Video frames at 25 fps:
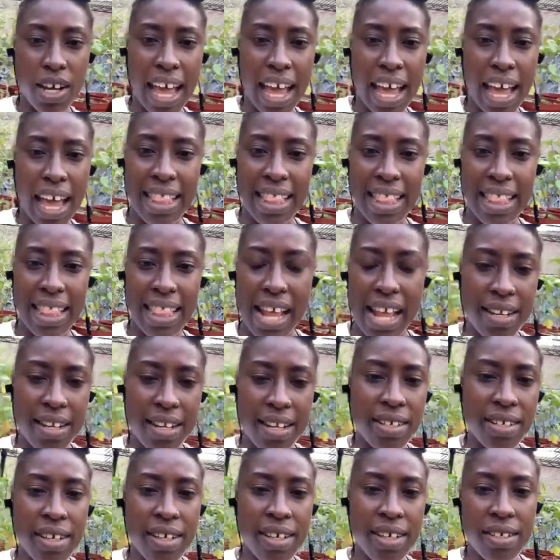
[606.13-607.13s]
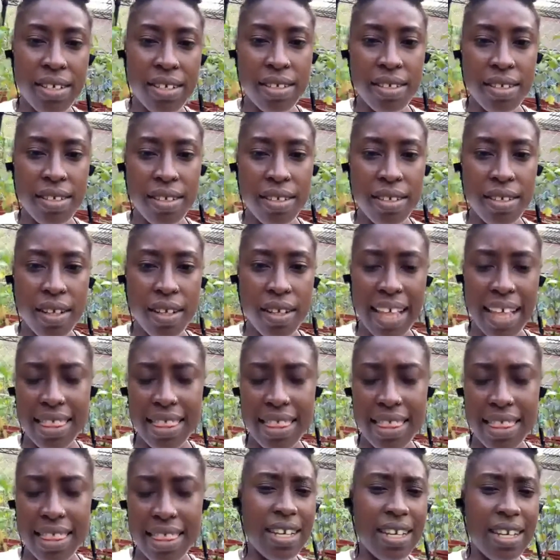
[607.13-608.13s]
And then I
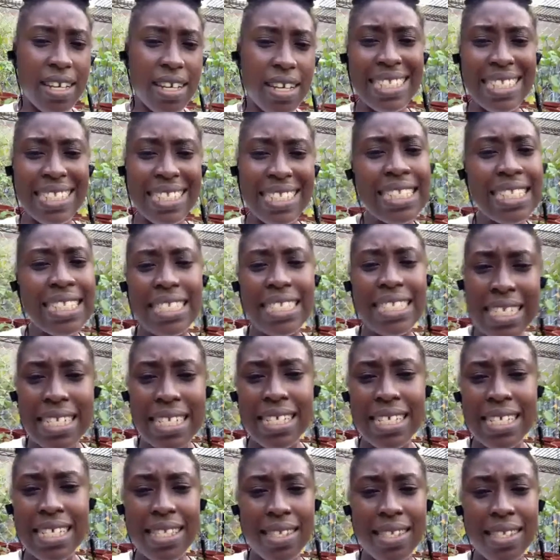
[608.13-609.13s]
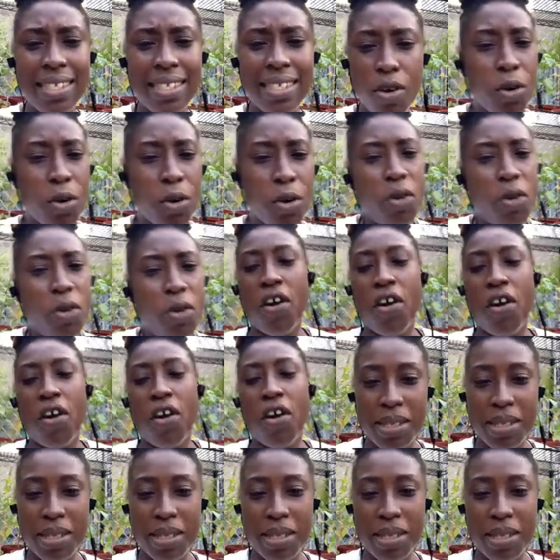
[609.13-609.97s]
think it's LinkedIn, it's Oco Farms.